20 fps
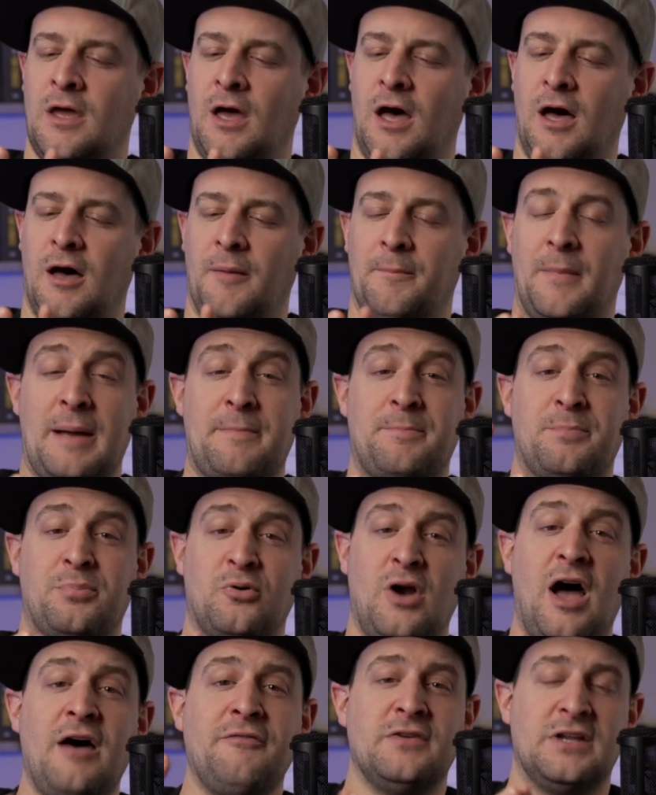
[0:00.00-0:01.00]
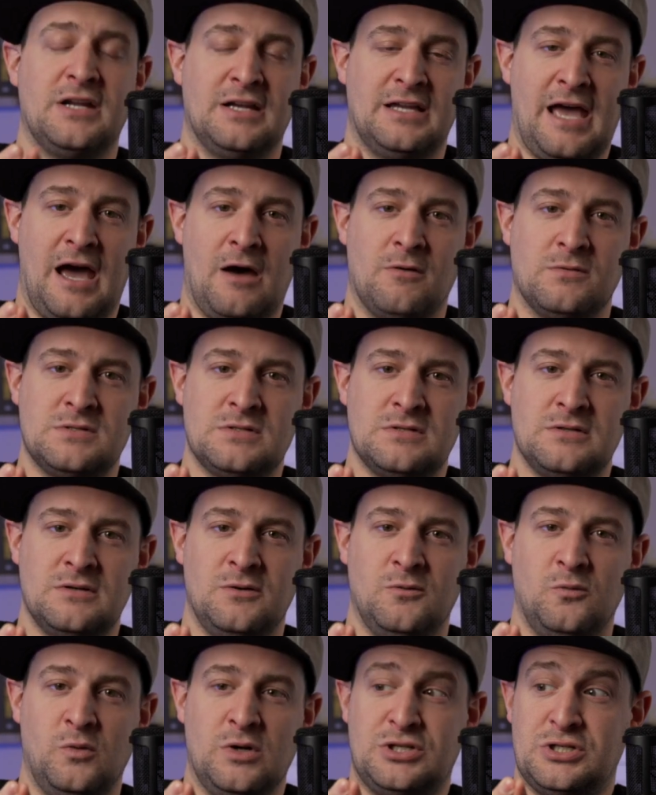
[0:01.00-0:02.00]
Uh, my profit account,
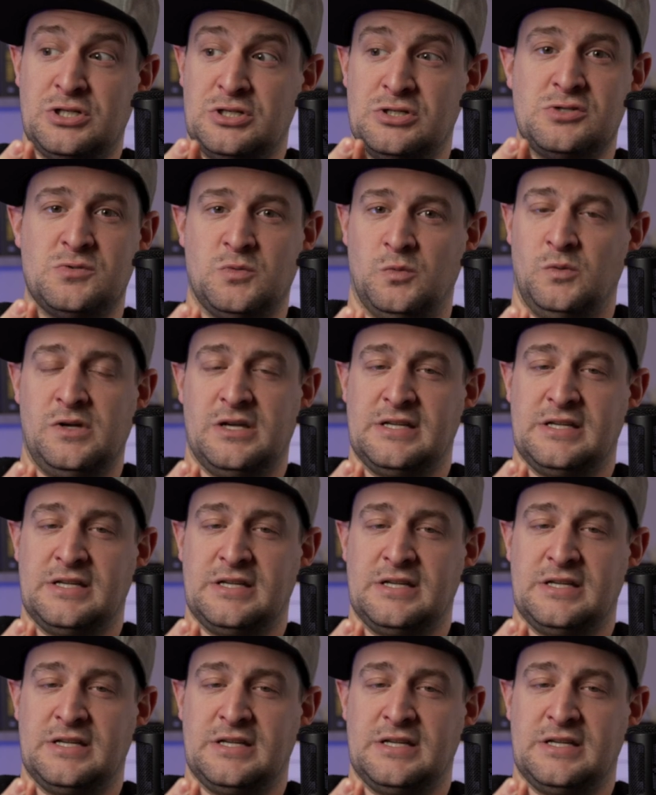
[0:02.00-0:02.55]
which is